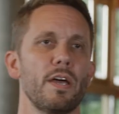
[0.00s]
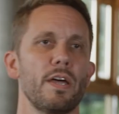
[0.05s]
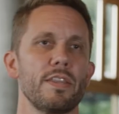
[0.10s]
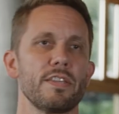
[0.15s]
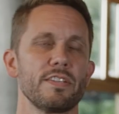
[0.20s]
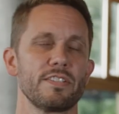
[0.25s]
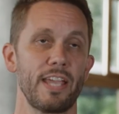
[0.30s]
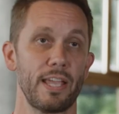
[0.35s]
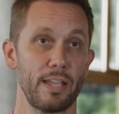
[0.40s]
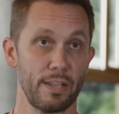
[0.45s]

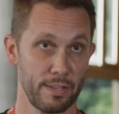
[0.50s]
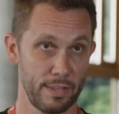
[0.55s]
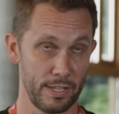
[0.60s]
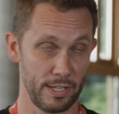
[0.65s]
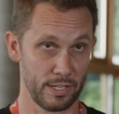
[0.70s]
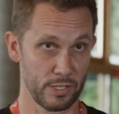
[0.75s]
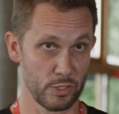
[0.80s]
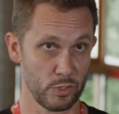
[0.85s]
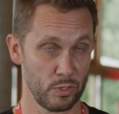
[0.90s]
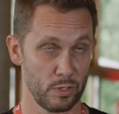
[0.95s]
The second
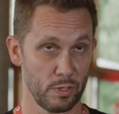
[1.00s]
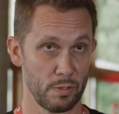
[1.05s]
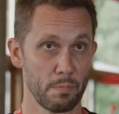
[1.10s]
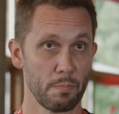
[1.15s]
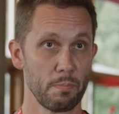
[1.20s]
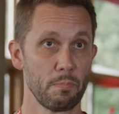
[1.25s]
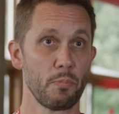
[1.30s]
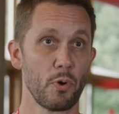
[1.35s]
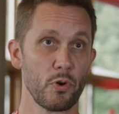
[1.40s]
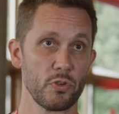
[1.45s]
thing is
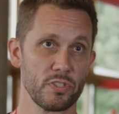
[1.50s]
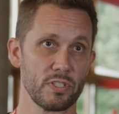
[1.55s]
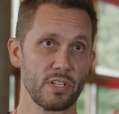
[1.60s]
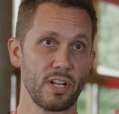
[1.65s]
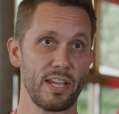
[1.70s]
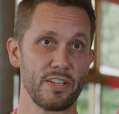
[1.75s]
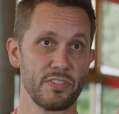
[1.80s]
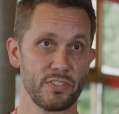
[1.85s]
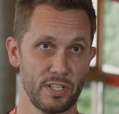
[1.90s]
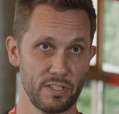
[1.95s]

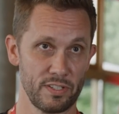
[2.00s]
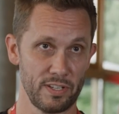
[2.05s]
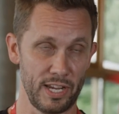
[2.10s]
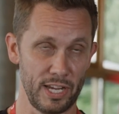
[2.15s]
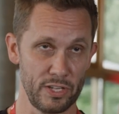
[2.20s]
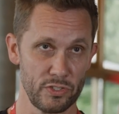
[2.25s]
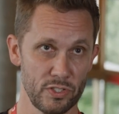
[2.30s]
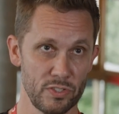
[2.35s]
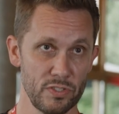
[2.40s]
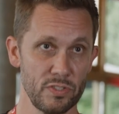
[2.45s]
personalized
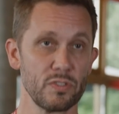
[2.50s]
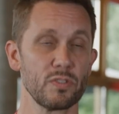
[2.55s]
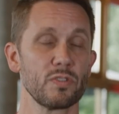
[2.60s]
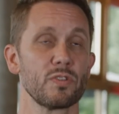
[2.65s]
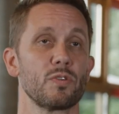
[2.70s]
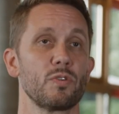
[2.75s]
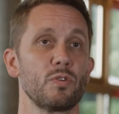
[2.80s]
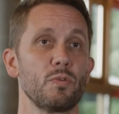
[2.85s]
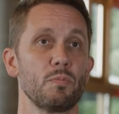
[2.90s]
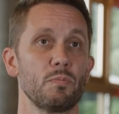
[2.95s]
interactions,
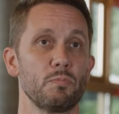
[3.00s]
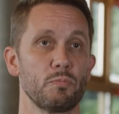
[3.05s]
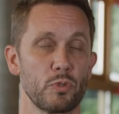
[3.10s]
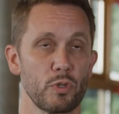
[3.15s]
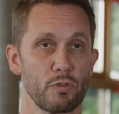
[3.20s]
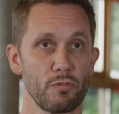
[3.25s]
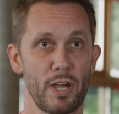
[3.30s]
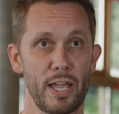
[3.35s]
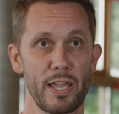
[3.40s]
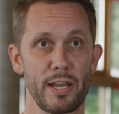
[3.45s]

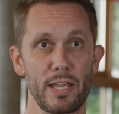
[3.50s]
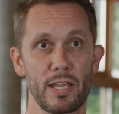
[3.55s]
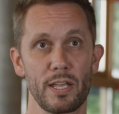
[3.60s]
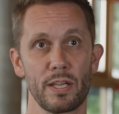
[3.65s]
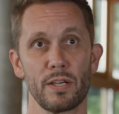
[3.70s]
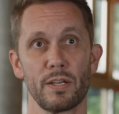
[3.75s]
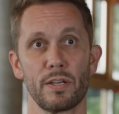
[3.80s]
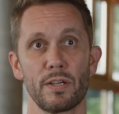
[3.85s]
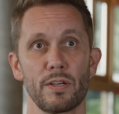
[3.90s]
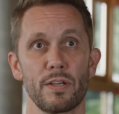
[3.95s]

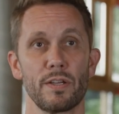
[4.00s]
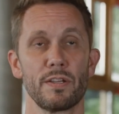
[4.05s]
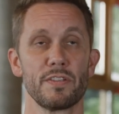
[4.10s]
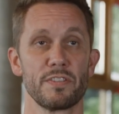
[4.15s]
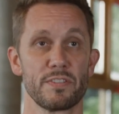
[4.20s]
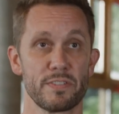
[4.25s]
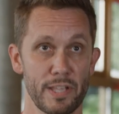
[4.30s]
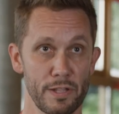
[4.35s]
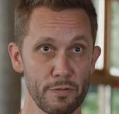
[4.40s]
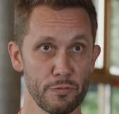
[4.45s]
providing
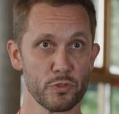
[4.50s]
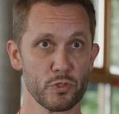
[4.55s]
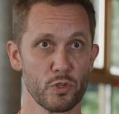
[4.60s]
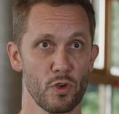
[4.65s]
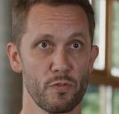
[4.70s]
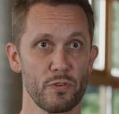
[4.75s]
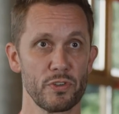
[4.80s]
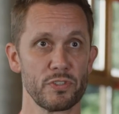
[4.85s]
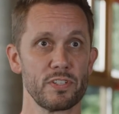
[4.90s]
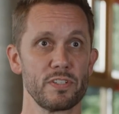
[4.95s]

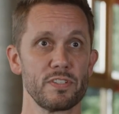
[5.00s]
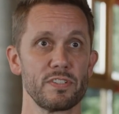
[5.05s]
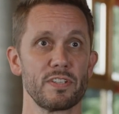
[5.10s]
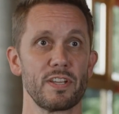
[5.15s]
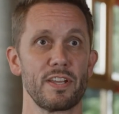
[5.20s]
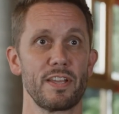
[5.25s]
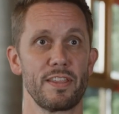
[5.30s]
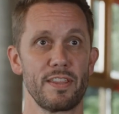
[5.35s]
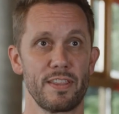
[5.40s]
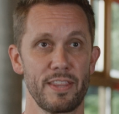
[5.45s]

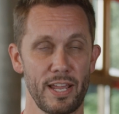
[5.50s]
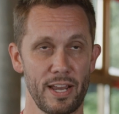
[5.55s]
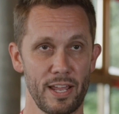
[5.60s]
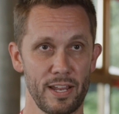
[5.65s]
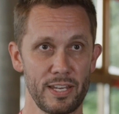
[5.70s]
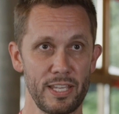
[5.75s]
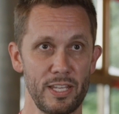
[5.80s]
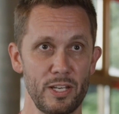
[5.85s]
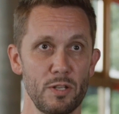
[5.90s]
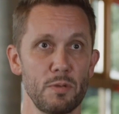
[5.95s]
self-services that
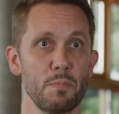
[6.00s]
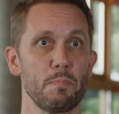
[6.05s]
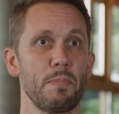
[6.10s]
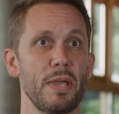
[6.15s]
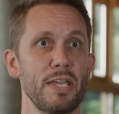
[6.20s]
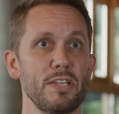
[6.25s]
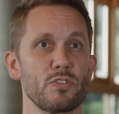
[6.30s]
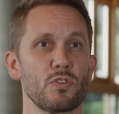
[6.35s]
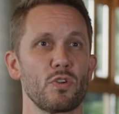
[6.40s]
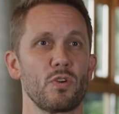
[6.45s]
are needed
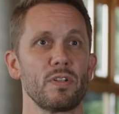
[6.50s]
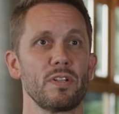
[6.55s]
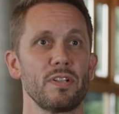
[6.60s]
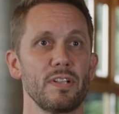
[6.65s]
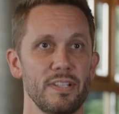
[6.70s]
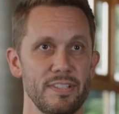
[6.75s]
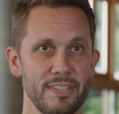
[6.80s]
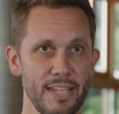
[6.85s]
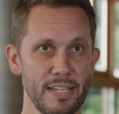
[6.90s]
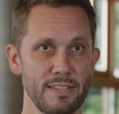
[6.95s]
based
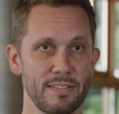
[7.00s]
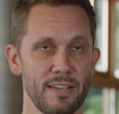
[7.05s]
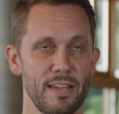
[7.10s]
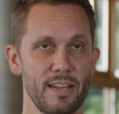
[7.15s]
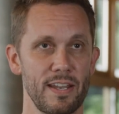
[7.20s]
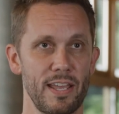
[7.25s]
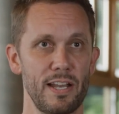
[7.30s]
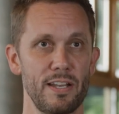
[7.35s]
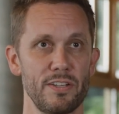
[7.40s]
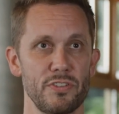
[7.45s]
on data
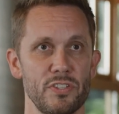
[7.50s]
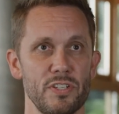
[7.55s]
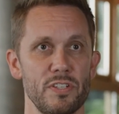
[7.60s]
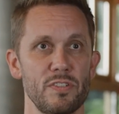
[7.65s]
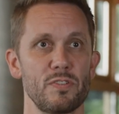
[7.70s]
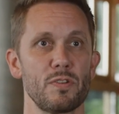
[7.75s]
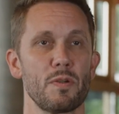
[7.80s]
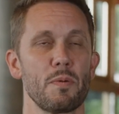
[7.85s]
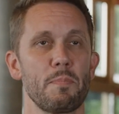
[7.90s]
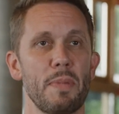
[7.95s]

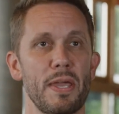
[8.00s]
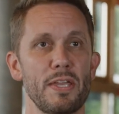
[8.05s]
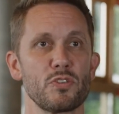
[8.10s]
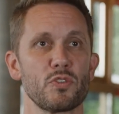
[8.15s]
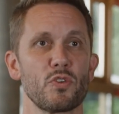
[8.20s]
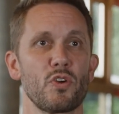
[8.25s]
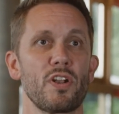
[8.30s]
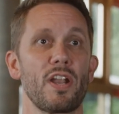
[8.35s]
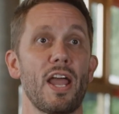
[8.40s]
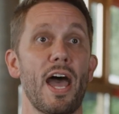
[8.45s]
analysis,
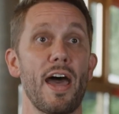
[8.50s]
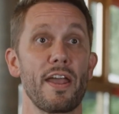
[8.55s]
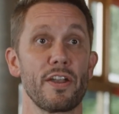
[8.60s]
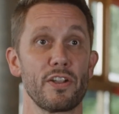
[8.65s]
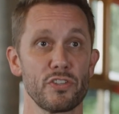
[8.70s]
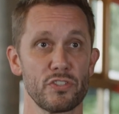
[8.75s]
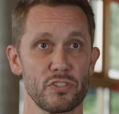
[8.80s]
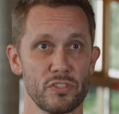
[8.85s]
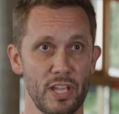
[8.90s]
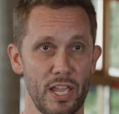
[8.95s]
based on
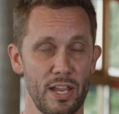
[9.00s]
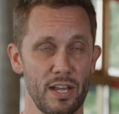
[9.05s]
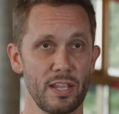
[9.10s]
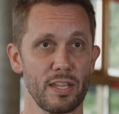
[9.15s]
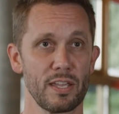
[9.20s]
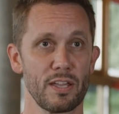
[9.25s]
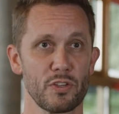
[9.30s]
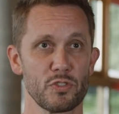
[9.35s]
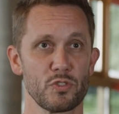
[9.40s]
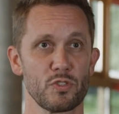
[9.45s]

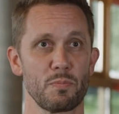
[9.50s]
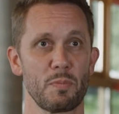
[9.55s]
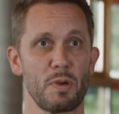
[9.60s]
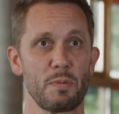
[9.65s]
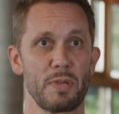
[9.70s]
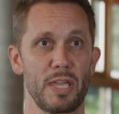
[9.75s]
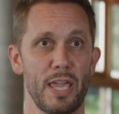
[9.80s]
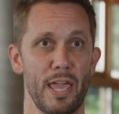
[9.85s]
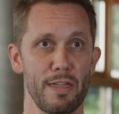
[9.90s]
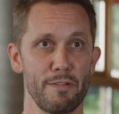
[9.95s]
understanding customer
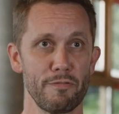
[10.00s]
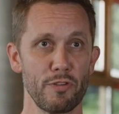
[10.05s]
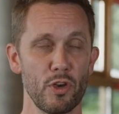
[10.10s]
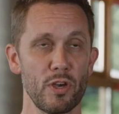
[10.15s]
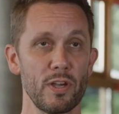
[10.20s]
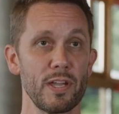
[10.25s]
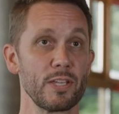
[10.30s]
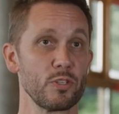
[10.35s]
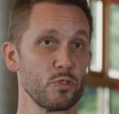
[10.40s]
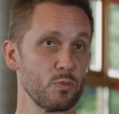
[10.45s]

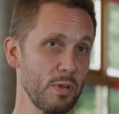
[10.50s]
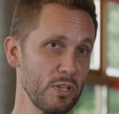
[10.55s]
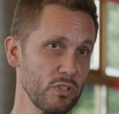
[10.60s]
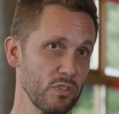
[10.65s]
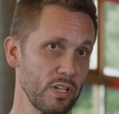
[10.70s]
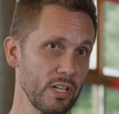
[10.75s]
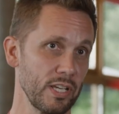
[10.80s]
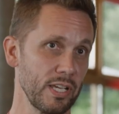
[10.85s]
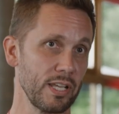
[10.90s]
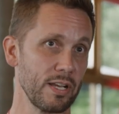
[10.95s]
behavior,
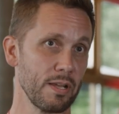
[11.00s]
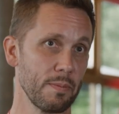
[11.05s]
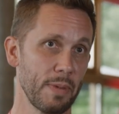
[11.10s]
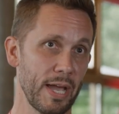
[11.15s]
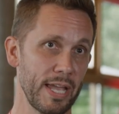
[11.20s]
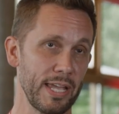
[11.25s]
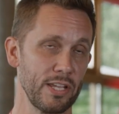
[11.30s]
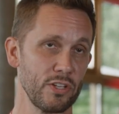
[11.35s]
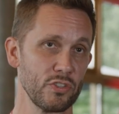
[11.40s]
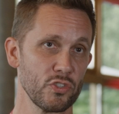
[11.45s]
especially in a
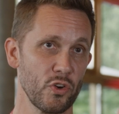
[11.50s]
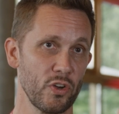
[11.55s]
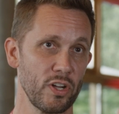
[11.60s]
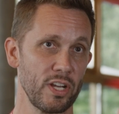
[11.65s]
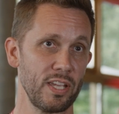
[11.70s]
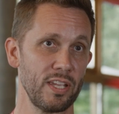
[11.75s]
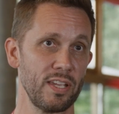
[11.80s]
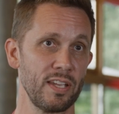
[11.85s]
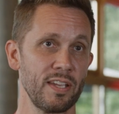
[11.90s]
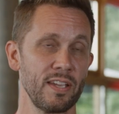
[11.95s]
buying
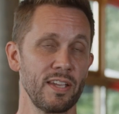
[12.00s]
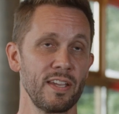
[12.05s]
journey,